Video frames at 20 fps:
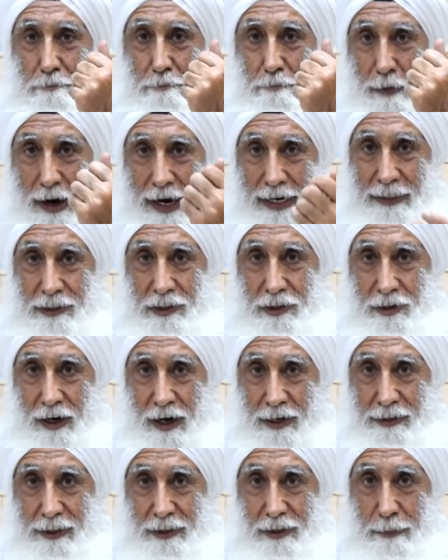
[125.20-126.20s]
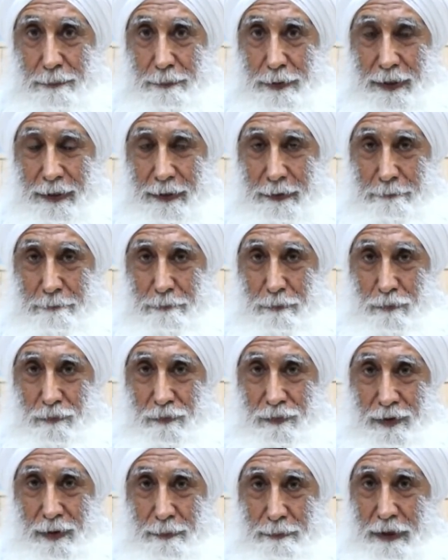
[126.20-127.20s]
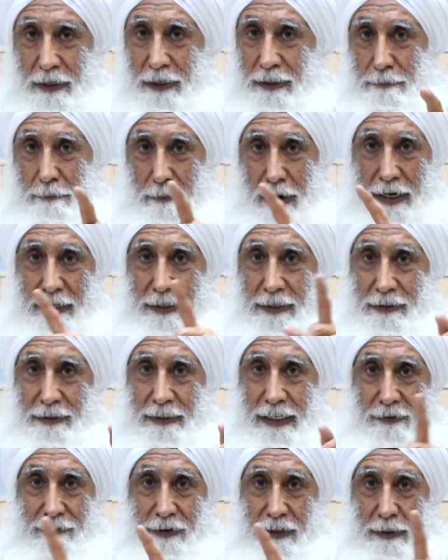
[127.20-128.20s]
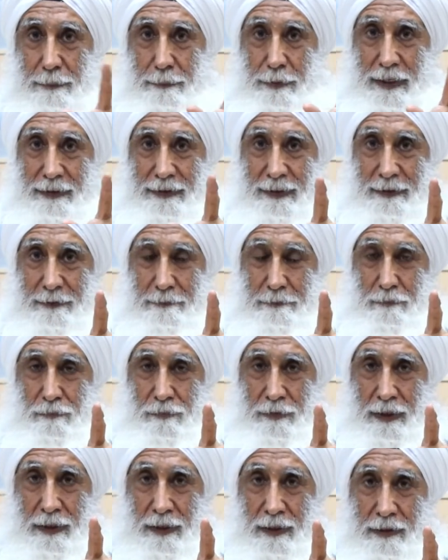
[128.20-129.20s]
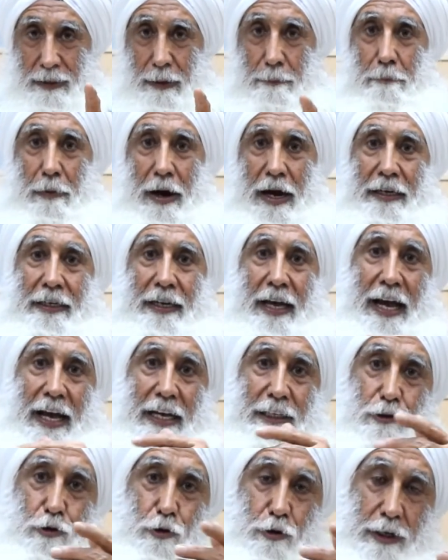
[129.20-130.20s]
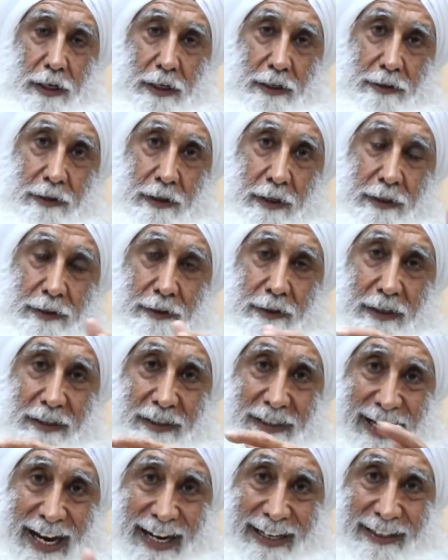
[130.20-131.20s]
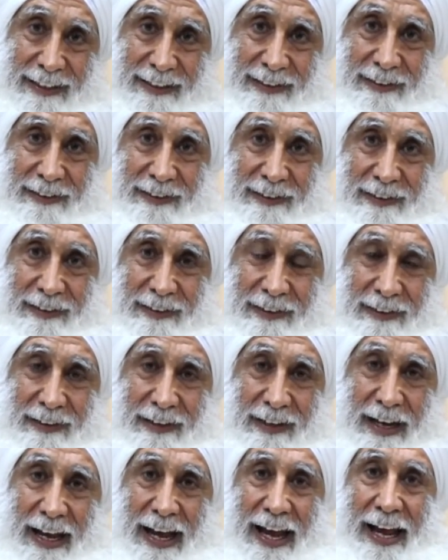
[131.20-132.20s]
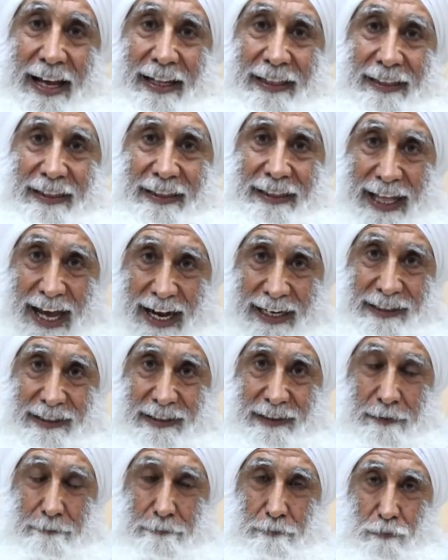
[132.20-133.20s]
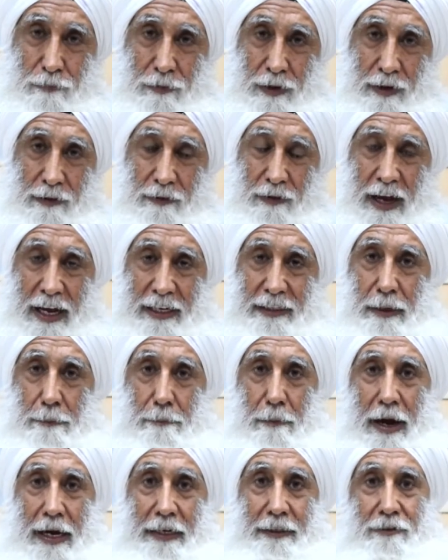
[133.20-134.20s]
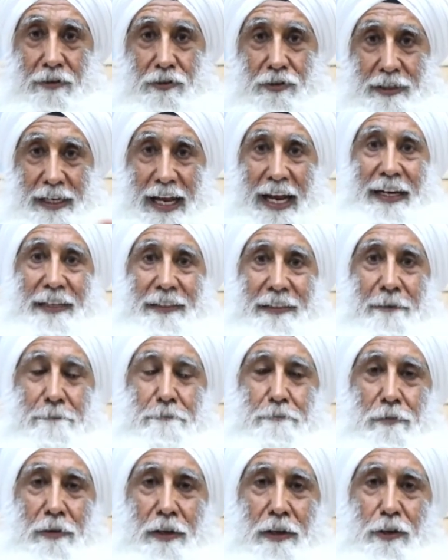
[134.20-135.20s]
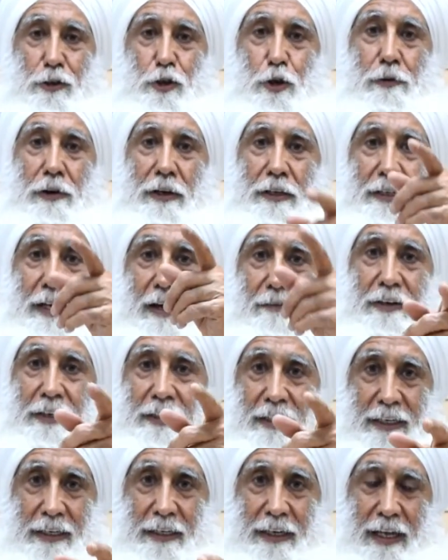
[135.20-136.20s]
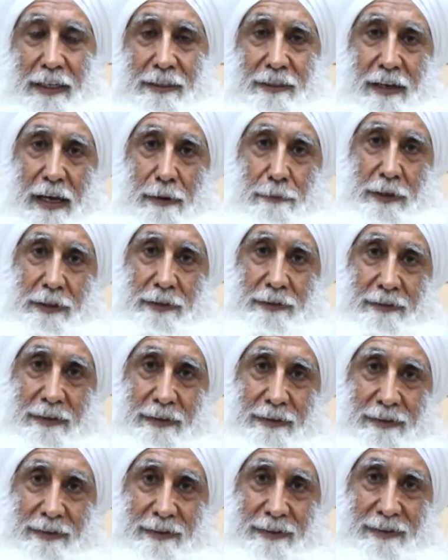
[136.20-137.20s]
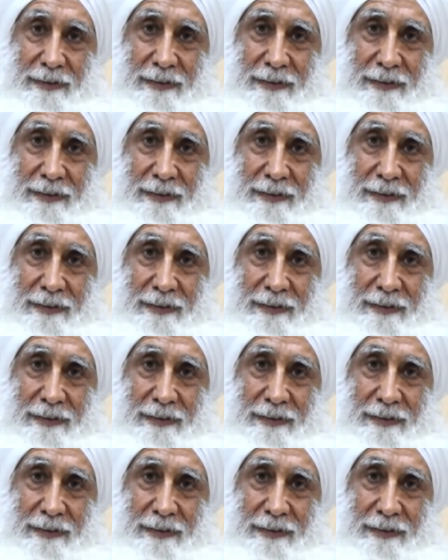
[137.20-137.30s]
mind start disappearing, because mind is never in the present. The mind has to transcend. And that's, as the mind transcends, you will never get an Alzheimer's disease.